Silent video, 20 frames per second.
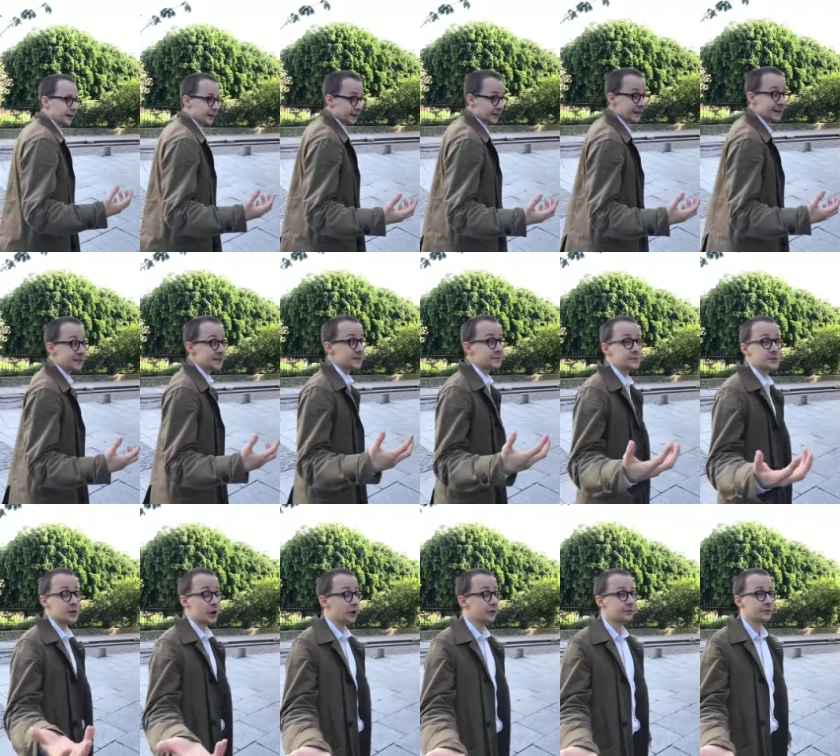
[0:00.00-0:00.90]
like Native
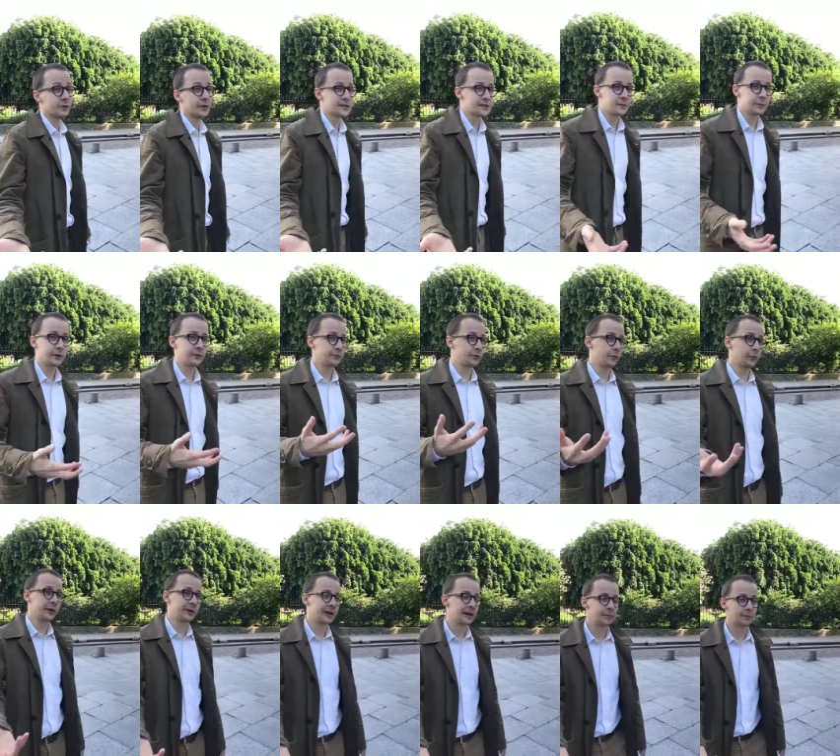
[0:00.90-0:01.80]
Son, for example, if you
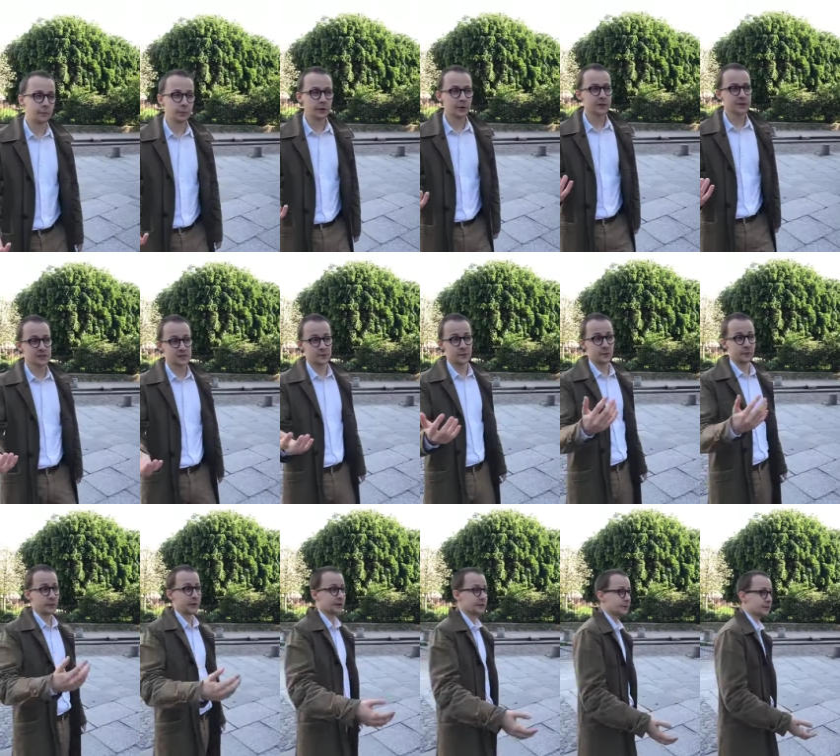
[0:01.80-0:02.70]
read that book, it has been
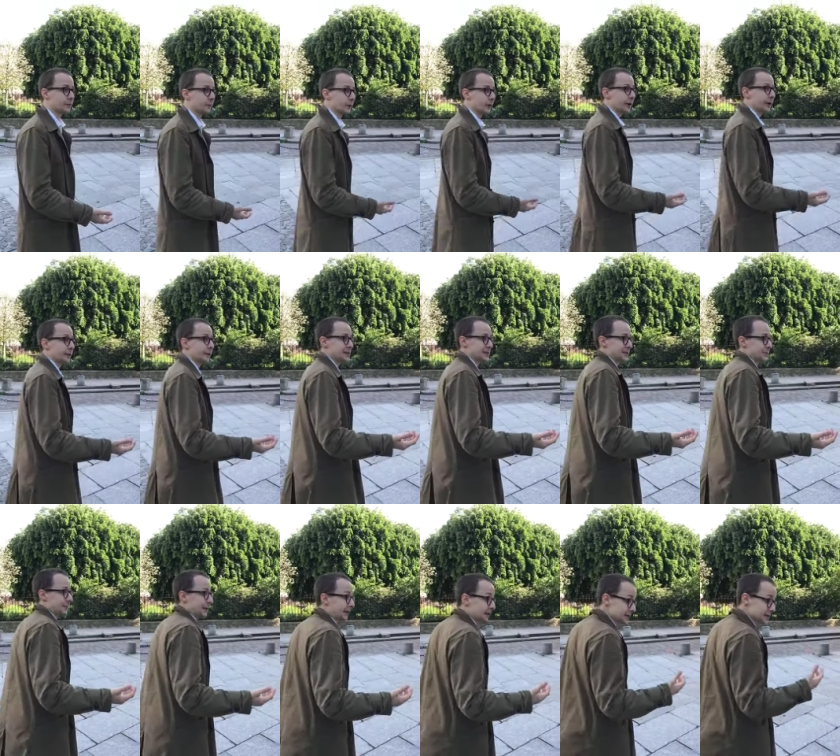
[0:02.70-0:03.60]
written while he was in
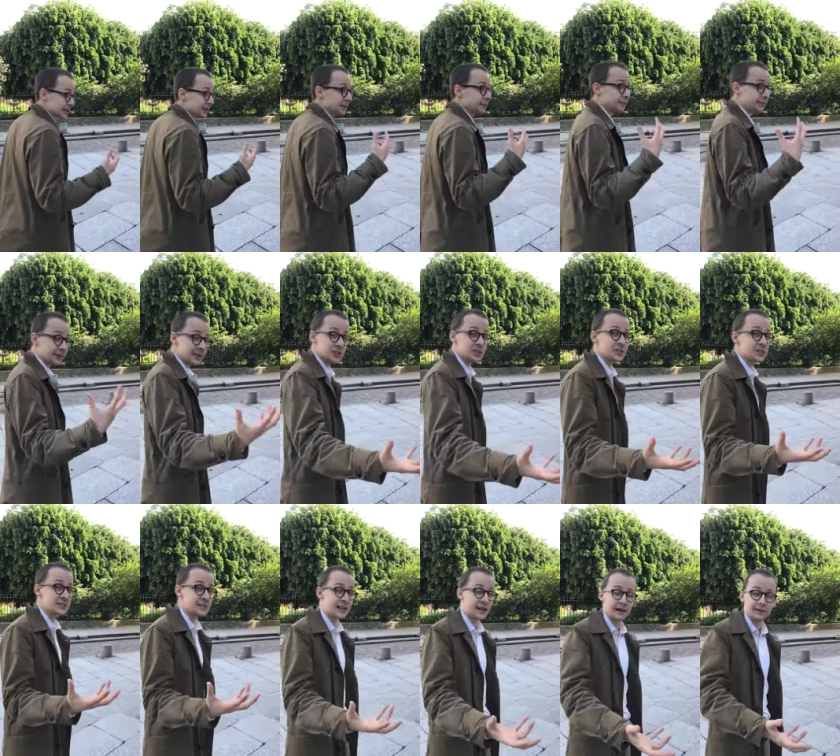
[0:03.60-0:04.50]
Paris, and he finished
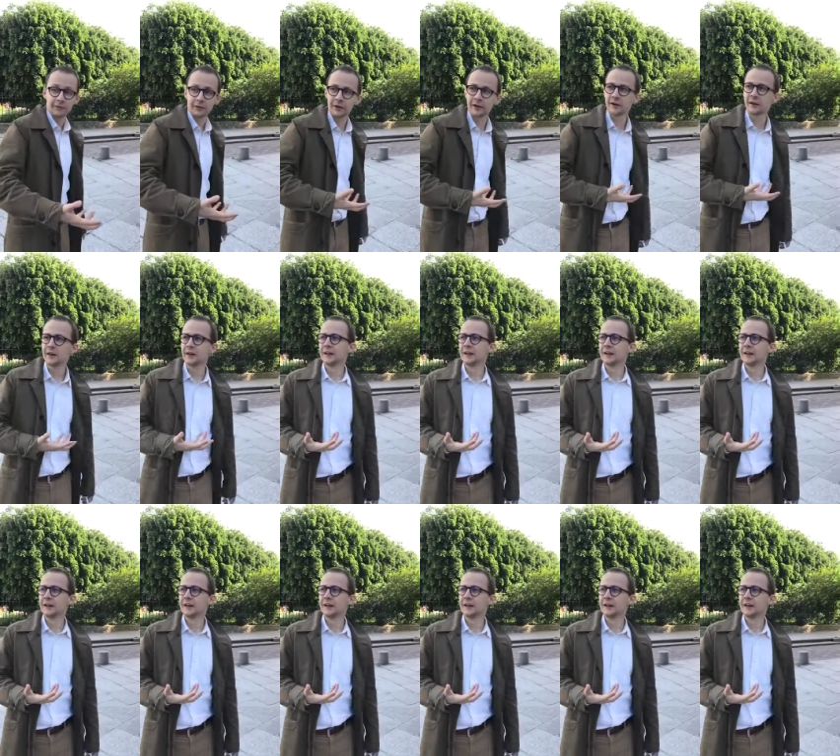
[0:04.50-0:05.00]
his life here.